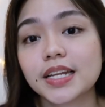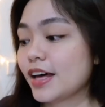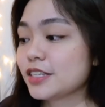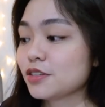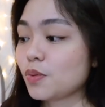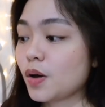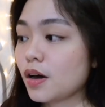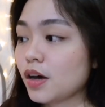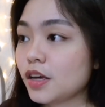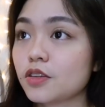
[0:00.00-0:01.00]
That's
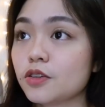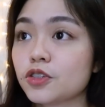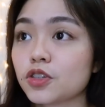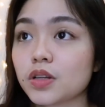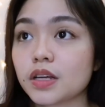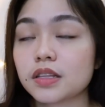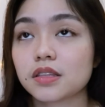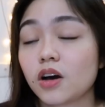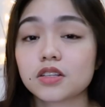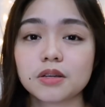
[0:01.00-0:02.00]
why you
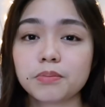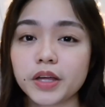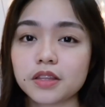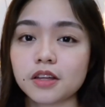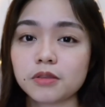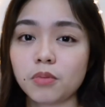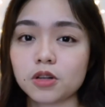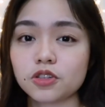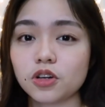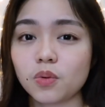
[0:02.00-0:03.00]
shouldn't contemplate that
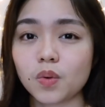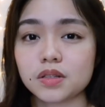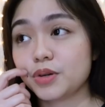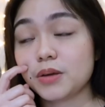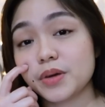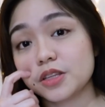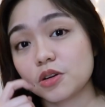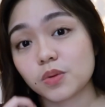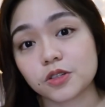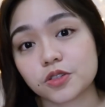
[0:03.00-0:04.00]
much on what pre-med
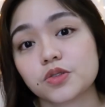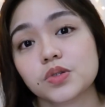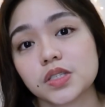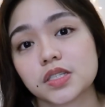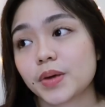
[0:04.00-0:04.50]
you will choose.